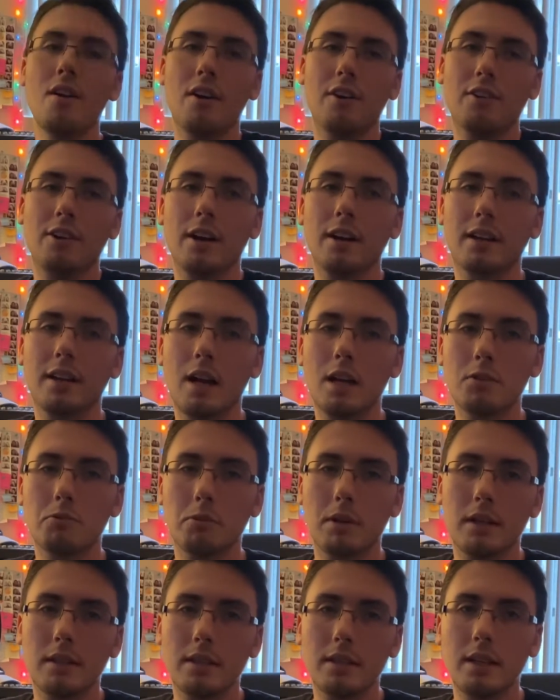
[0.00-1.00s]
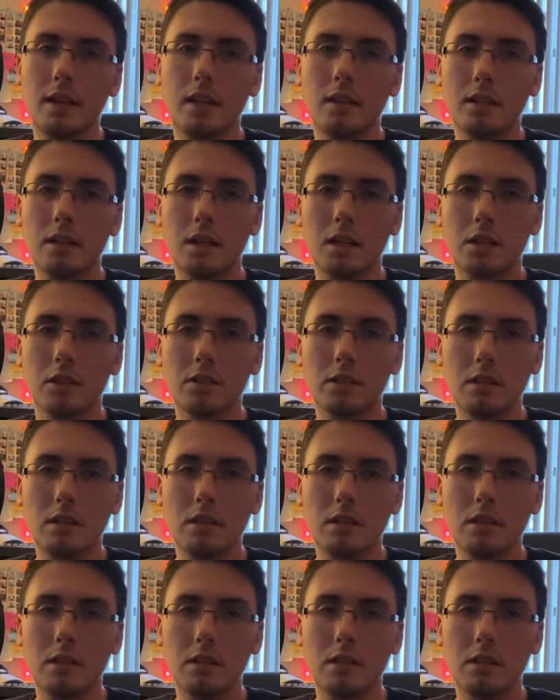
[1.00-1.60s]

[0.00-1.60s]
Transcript: All right, guys, we're at the end here.